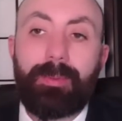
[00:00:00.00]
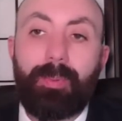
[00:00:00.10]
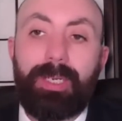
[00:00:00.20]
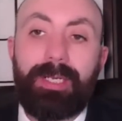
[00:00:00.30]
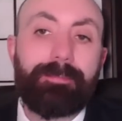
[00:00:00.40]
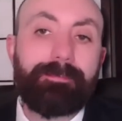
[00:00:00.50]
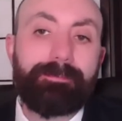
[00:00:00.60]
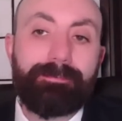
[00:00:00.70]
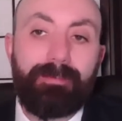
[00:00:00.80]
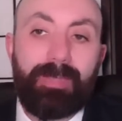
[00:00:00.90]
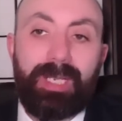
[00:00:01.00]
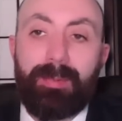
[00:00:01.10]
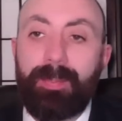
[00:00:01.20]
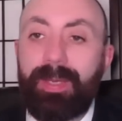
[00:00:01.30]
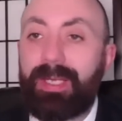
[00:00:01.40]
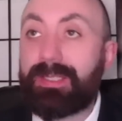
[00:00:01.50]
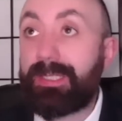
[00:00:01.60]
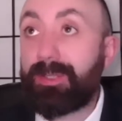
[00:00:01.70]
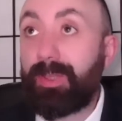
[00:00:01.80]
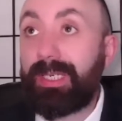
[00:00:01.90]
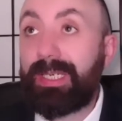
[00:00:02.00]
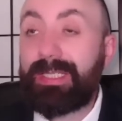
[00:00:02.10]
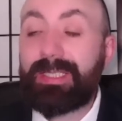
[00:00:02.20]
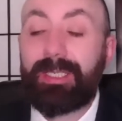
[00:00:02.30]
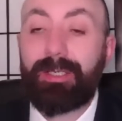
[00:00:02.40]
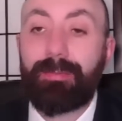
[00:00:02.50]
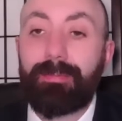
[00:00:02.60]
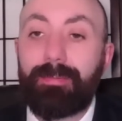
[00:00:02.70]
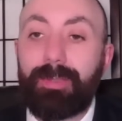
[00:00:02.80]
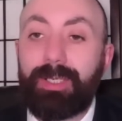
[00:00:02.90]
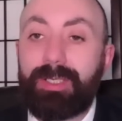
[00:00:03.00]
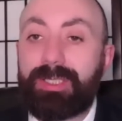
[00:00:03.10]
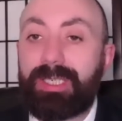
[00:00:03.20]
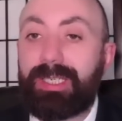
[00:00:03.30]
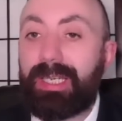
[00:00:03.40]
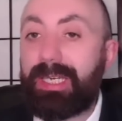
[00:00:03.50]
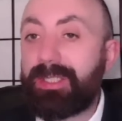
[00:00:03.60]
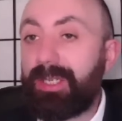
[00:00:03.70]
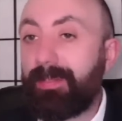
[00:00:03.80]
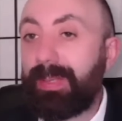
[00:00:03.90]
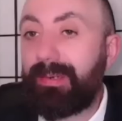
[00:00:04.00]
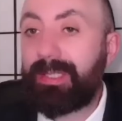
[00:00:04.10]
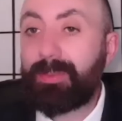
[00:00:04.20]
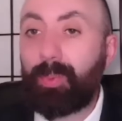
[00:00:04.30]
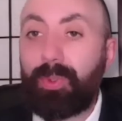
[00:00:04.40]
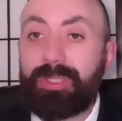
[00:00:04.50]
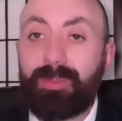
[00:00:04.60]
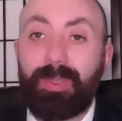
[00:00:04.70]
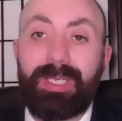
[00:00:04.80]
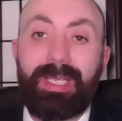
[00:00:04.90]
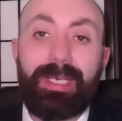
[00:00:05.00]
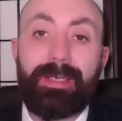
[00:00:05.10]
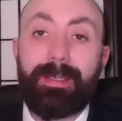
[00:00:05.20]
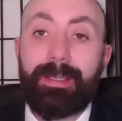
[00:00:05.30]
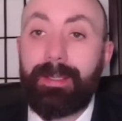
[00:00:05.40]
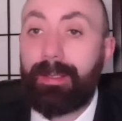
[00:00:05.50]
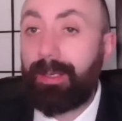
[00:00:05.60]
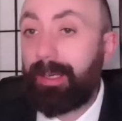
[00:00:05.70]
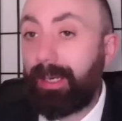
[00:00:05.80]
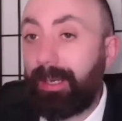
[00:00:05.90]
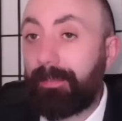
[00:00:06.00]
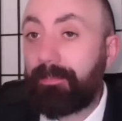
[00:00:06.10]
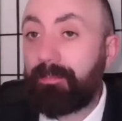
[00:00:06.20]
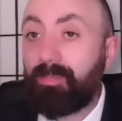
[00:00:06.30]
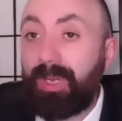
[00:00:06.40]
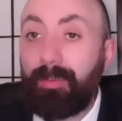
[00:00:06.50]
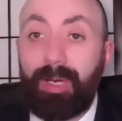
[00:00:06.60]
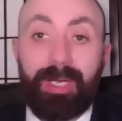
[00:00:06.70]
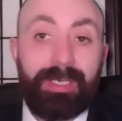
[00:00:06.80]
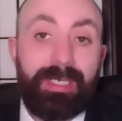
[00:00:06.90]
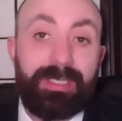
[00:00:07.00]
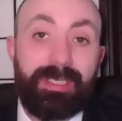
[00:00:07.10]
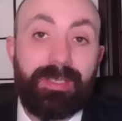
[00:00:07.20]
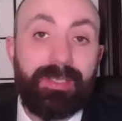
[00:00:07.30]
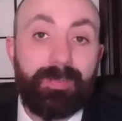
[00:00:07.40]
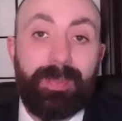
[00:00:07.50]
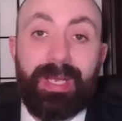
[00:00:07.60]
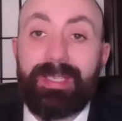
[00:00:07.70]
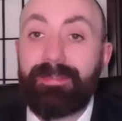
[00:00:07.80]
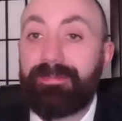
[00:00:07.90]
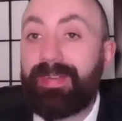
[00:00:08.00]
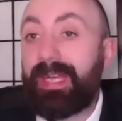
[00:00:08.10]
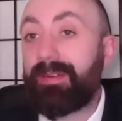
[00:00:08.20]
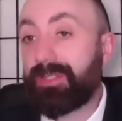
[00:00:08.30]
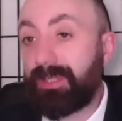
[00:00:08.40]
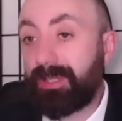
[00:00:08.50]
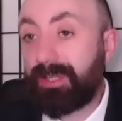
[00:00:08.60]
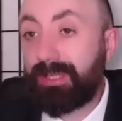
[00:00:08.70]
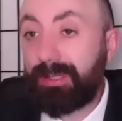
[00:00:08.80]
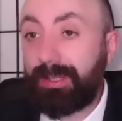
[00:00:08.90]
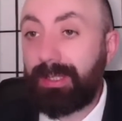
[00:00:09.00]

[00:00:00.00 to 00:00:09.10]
Well, the Labour Party 20 years ago was engaged in imperialist wars that were killing Iraqis and others by the thousands.